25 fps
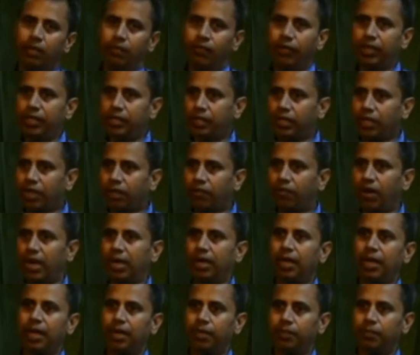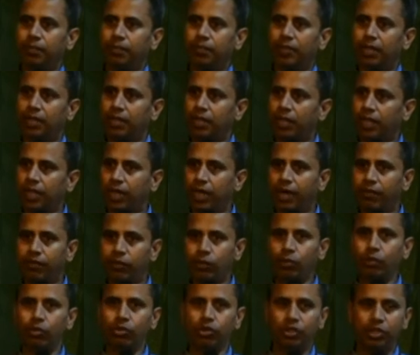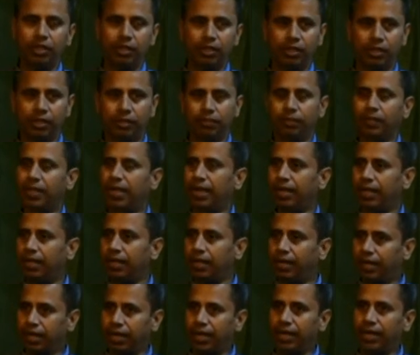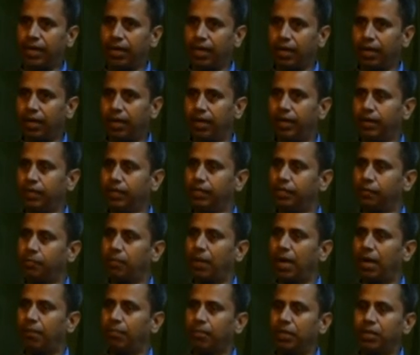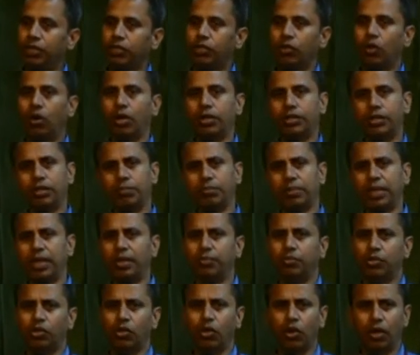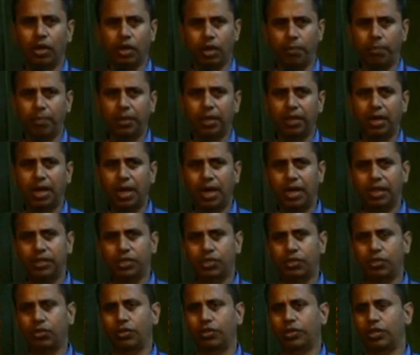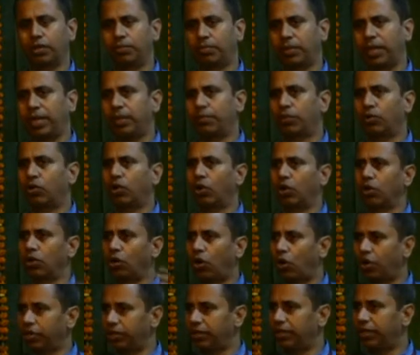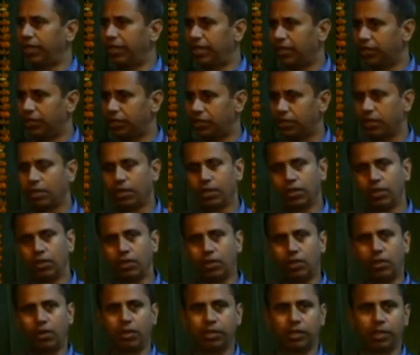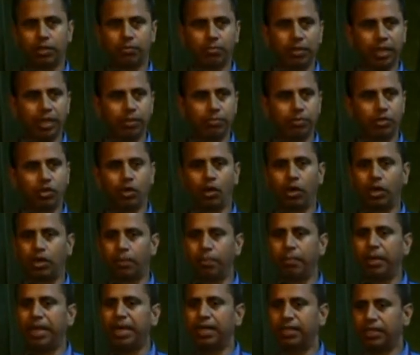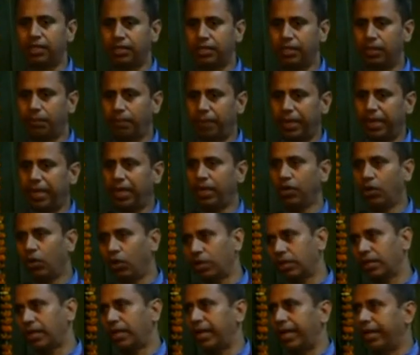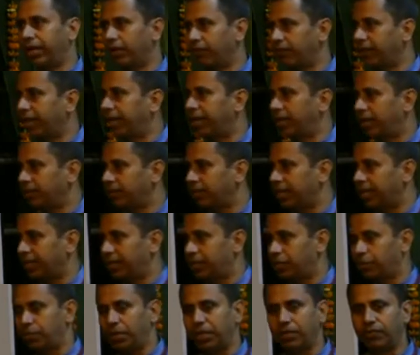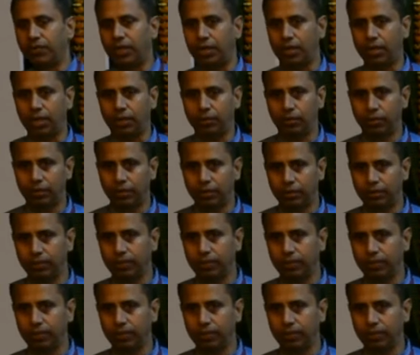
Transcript: which in Rwanda, they gave Tutsis, and in India, it is Brahmins, or sometimes called upper castes, or sometimes called North Indians, or sometimes called males, depending on the kind of narrative that is being worked out.